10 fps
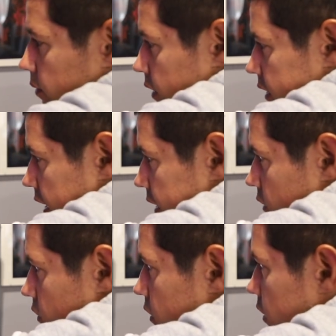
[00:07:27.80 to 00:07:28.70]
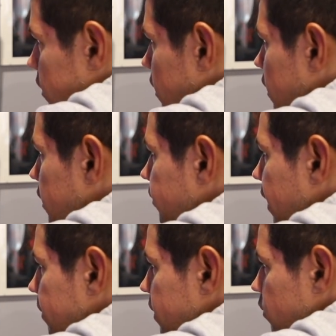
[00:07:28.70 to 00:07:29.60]
my stars are good. I'm
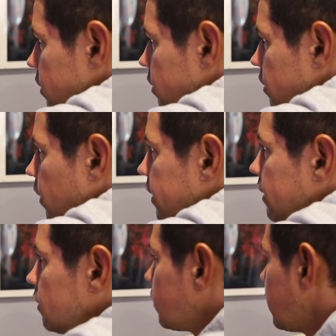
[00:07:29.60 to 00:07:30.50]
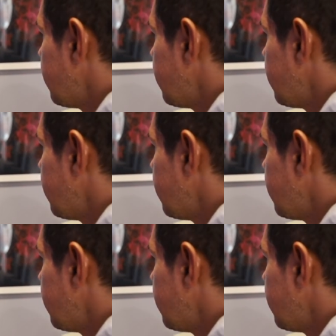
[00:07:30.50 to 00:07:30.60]
happy with the way they look